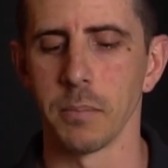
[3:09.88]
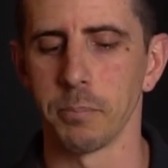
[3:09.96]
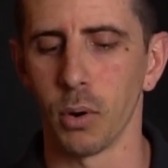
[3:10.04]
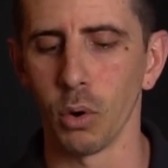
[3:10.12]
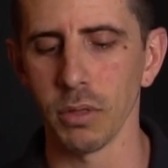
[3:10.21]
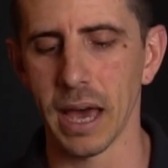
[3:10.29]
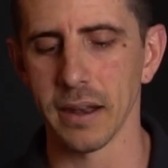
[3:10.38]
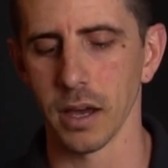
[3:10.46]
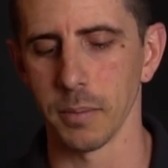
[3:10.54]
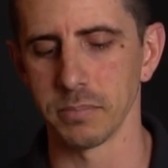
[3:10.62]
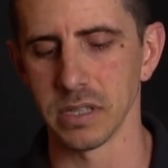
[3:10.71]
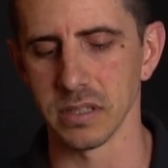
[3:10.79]
pull that
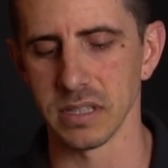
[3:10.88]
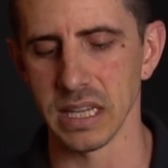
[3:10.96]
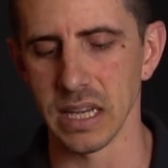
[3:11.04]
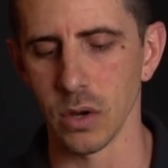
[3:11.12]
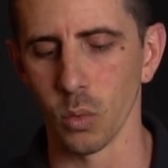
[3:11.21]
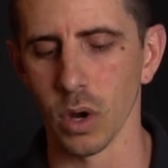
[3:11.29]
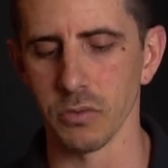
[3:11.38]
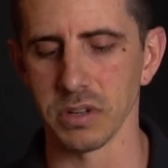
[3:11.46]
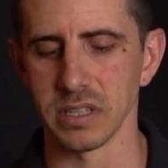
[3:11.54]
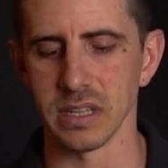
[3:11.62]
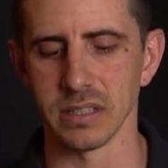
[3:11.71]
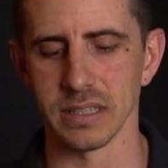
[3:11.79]
up to see what
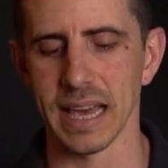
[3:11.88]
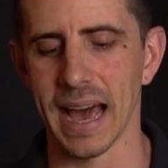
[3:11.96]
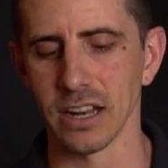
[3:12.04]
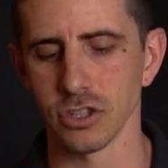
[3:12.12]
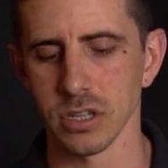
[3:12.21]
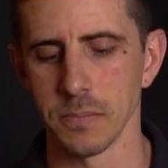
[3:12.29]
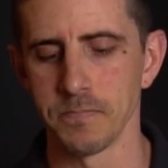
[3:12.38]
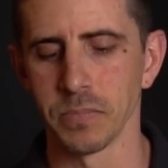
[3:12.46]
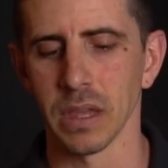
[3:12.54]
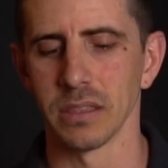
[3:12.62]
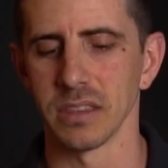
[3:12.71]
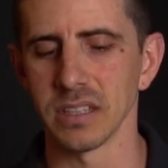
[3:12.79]
receipt is attached.
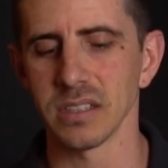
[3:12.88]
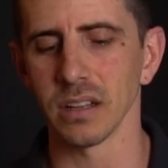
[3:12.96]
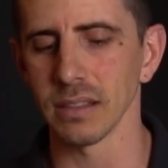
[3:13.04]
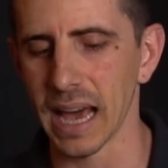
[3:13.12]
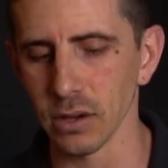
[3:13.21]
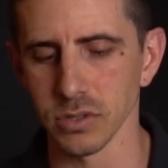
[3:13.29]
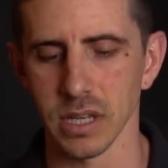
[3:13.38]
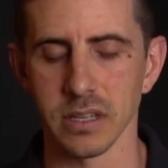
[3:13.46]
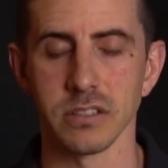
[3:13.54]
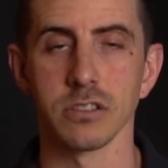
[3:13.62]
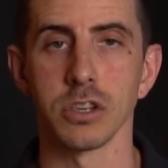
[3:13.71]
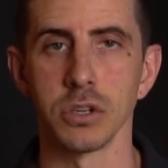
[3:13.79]
This allows
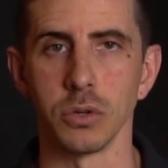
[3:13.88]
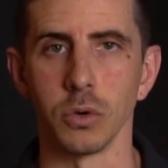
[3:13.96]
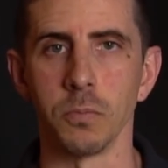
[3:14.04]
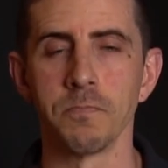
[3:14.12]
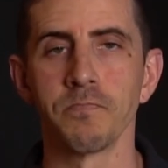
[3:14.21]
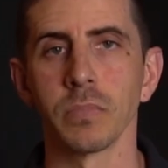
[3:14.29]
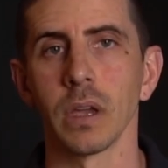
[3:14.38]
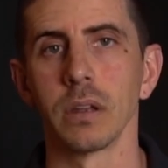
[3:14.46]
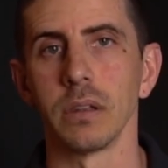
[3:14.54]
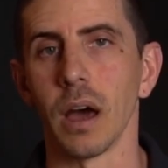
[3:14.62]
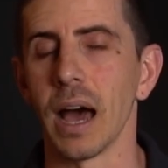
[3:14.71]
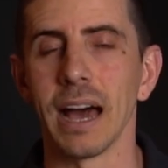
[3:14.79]
us to
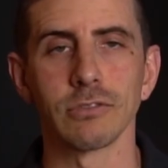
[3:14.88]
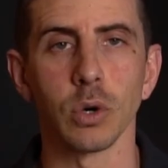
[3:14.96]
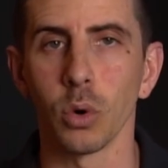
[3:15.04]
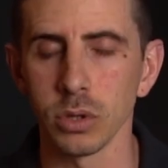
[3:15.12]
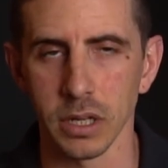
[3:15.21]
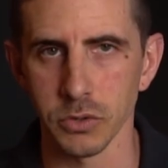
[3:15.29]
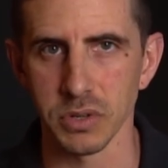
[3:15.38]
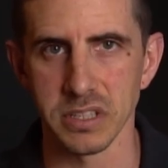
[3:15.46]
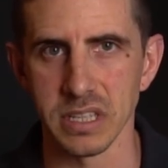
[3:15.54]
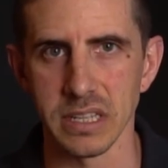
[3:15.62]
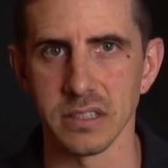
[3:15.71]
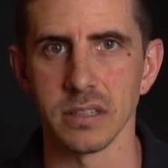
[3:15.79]
not have to hold on to
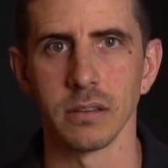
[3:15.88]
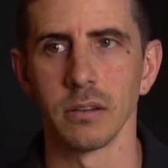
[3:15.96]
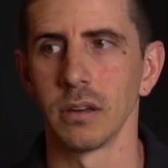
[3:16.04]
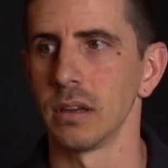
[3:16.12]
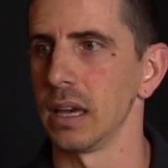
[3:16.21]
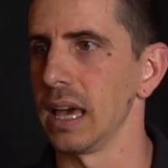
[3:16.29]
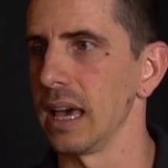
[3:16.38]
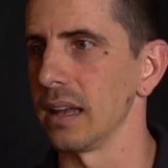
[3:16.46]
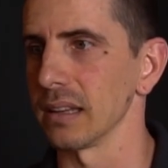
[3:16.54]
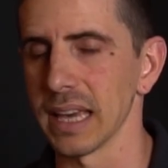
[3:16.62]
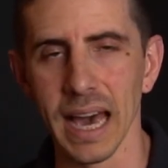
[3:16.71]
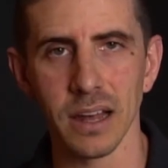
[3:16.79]
receipts
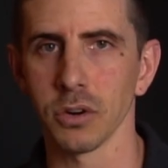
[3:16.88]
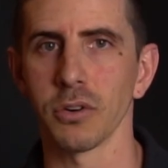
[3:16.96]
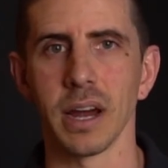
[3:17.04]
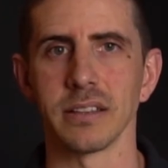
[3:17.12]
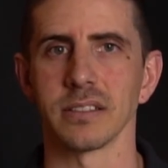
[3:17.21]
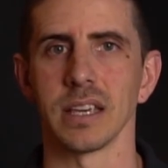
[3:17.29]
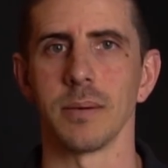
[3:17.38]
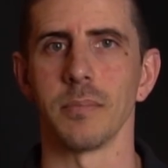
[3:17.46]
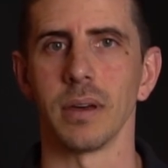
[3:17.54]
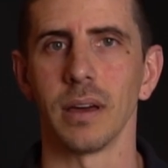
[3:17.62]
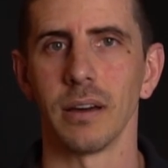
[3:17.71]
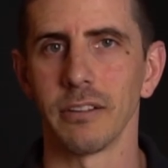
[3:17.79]
and categorize
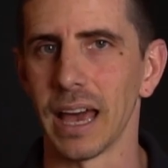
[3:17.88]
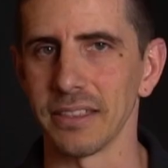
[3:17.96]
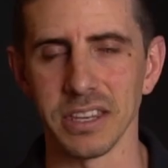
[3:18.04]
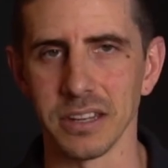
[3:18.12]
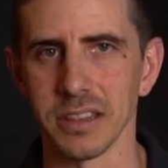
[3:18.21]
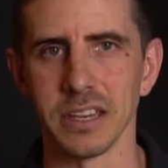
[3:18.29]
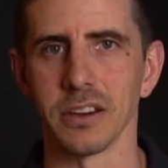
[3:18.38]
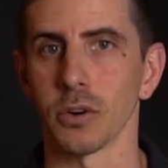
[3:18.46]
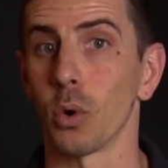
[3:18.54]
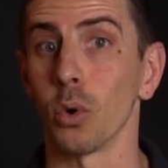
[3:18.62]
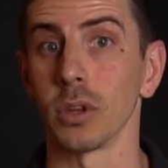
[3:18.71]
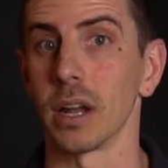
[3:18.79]
them at the end of the year
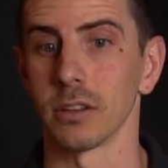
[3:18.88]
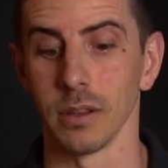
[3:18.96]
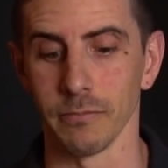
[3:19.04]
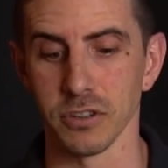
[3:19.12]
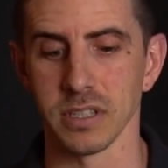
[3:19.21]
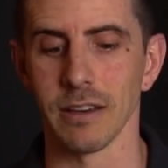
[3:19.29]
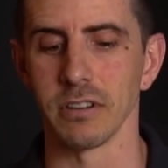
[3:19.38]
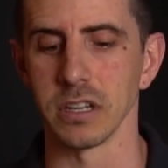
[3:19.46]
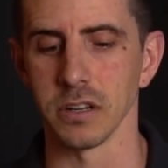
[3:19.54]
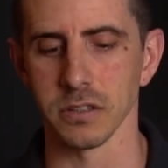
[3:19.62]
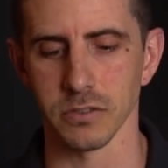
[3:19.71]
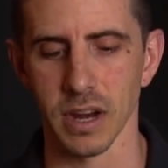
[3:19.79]
or hold on to them for 7
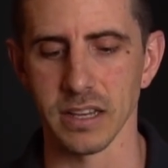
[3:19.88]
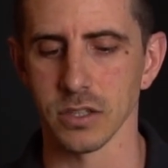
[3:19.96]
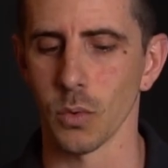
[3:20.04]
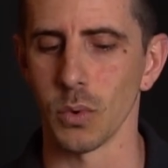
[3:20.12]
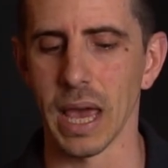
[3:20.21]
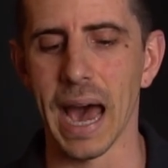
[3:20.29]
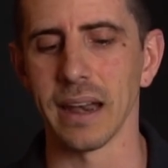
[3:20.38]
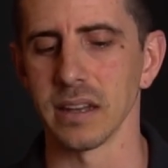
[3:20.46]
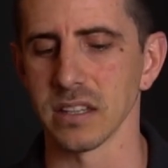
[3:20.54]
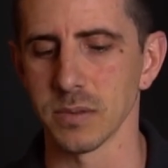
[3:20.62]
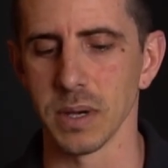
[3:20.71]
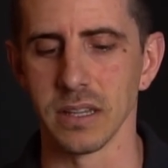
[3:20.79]
years, right? So when we add an
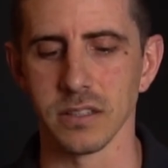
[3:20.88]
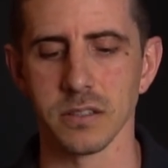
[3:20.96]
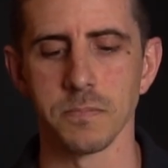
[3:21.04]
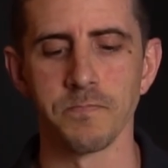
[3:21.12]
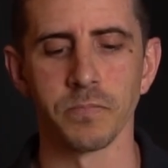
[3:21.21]
expense,